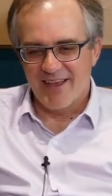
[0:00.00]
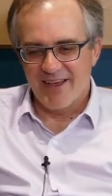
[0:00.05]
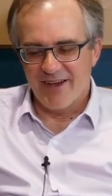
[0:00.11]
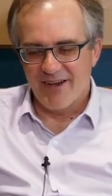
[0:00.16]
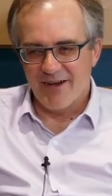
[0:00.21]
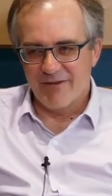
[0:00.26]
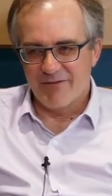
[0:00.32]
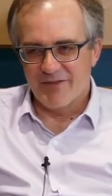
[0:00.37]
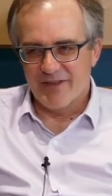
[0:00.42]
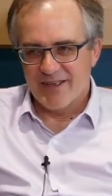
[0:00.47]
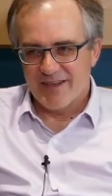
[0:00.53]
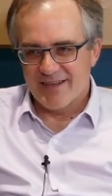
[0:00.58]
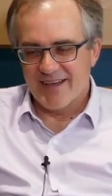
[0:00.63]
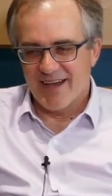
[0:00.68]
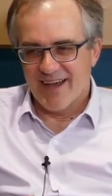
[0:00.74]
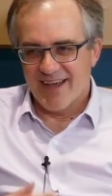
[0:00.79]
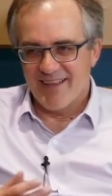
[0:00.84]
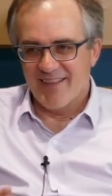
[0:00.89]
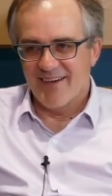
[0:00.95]
of
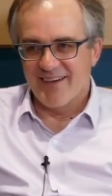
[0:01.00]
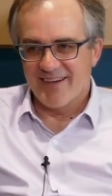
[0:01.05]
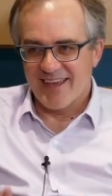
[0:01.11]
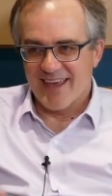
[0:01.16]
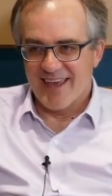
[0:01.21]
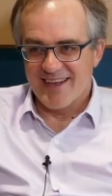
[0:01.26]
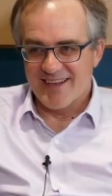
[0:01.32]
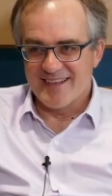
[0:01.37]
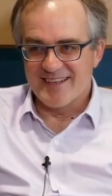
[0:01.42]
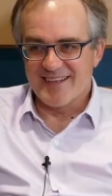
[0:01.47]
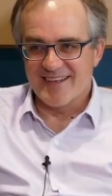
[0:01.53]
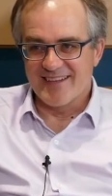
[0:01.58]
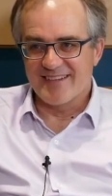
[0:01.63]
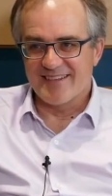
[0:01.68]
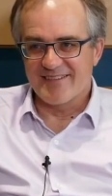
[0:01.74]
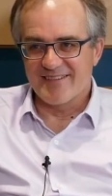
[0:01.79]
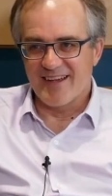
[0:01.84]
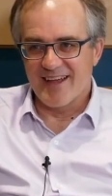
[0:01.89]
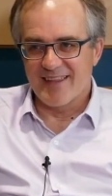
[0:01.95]
dialogue
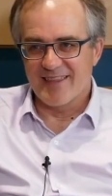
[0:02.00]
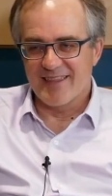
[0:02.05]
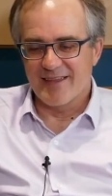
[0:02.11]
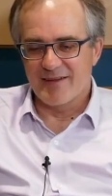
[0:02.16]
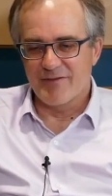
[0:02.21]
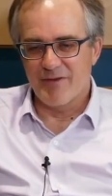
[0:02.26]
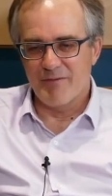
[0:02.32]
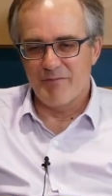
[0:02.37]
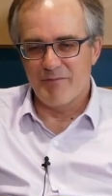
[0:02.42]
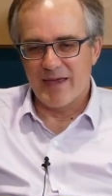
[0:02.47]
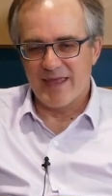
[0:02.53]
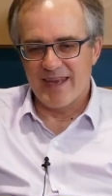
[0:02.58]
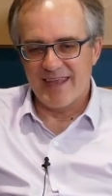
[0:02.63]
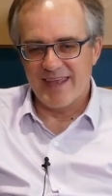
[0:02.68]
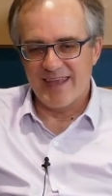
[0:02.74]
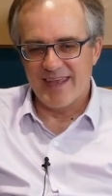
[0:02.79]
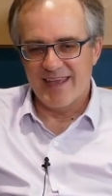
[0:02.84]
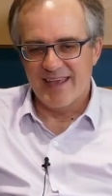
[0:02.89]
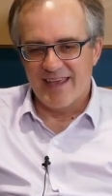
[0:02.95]
agents, right? That for
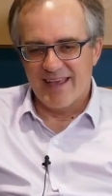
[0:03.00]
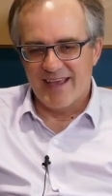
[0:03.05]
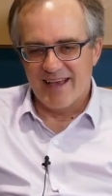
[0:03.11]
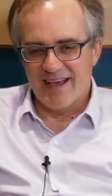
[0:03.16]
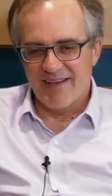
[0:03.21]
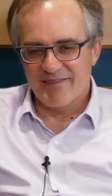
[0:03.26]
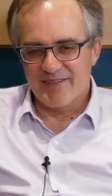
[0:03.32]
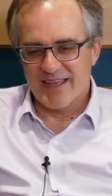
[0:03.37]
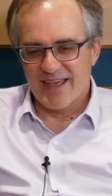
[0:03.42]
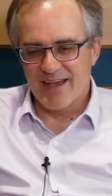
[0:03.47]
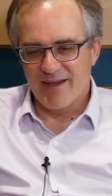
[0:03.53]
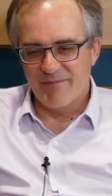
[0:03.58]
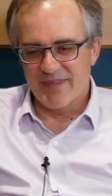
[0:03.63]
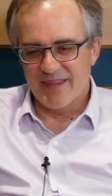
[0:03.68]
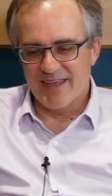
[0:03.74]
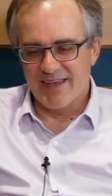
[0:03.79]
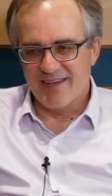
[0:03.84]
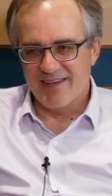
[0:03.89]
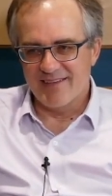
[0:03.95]
many um,
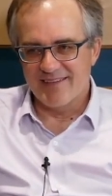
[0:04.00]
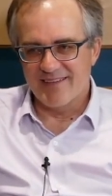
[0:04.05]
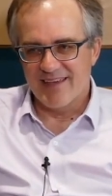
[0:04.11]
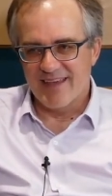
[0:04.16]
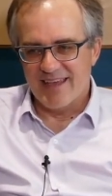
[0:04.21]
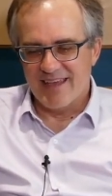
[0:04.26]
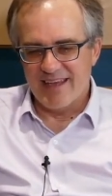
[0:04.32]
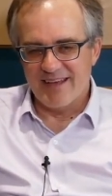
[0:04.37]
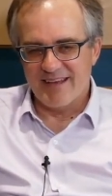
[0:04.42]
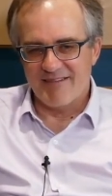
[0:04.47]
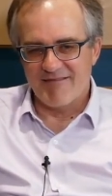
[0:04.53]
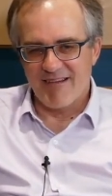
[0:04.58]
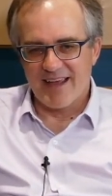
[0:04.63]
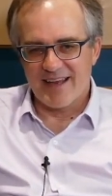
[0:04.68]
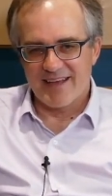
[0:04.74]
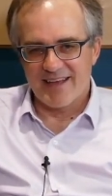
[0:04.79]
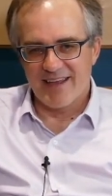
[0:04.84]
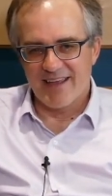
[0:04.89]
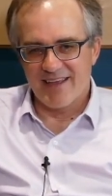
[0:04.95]
companies,
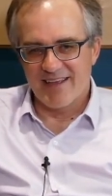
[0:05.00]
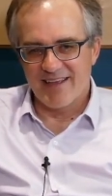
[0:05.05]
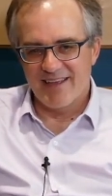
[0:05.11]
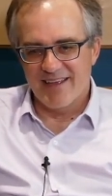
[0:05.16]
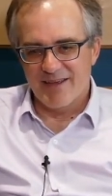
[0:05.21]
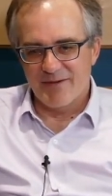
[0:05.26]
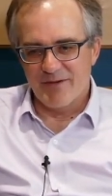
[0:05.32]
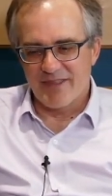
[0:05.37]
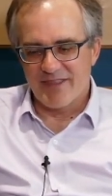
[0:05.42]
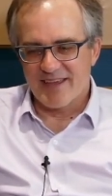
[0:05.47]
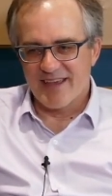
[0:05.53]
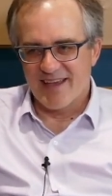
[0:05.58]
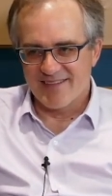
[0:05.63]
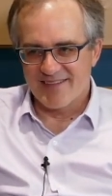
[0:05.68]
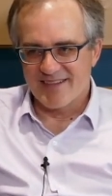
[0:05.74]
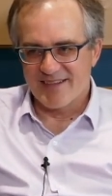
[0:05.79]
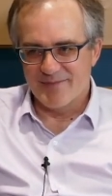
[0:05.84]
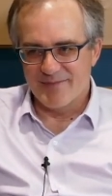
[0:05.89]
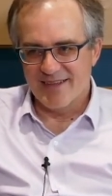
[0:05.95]
interacting with
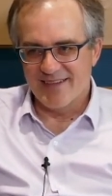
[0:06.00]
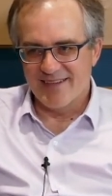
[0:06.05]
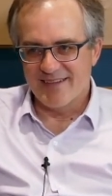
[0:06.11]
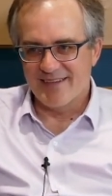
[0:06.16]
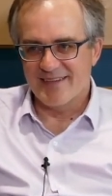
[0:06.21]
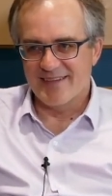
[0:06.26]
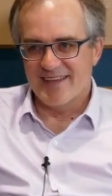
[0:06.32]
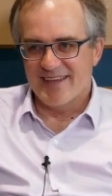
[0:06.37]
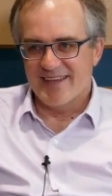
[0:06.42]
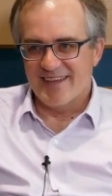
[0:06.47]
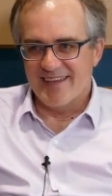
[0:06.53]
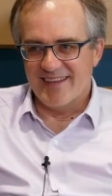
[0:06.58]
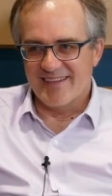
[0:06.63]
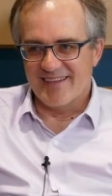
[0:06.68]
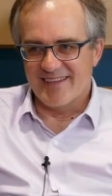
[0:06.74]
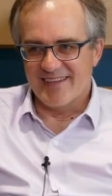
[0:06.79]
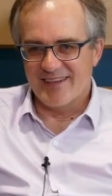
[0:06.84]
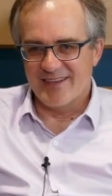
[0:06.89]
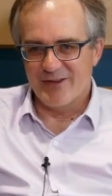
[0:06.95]
customers is
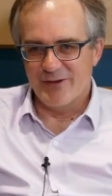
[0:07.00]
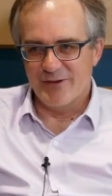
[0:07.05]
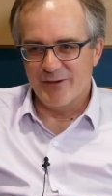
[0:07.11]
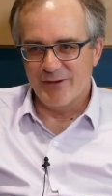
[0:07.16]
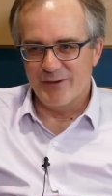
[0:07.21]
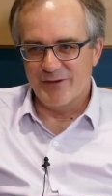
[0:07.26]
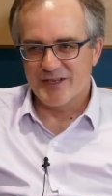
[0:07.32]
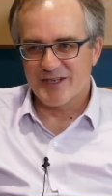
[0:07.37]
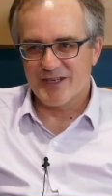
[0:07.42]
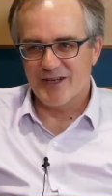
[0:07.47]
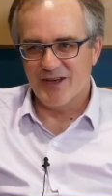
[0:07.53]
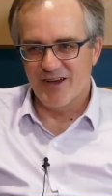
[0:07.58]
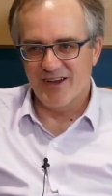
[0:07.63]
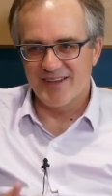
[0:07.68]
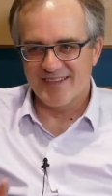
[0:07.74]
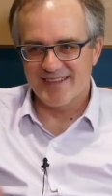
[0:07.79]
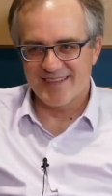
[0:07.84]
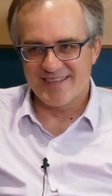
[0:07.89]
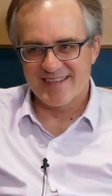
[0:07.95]
a huge
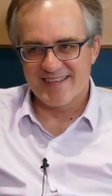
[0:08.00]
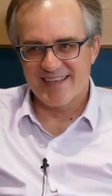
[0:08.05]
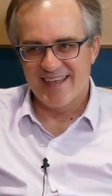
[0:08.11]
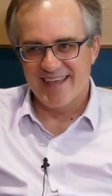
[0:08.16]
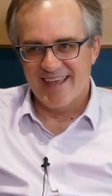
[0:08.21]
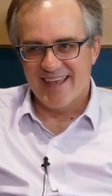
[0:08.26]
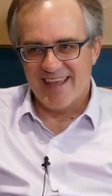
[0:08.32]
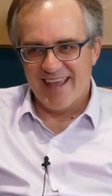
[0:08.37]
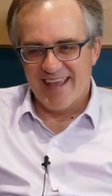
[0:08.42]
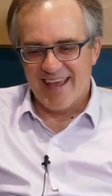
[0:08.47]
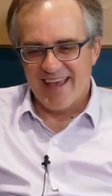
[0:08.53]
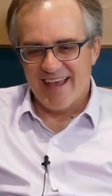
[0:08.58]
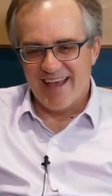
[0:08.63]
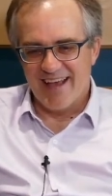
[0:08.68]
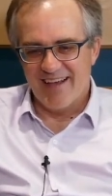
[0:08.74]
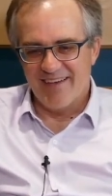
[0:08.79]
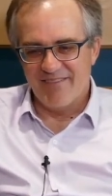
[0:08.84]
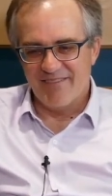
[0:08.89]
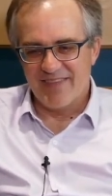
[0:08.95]
cost
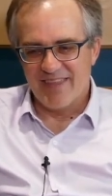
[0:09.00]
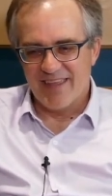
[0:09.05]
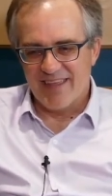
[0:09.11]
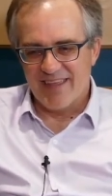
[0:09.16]
um,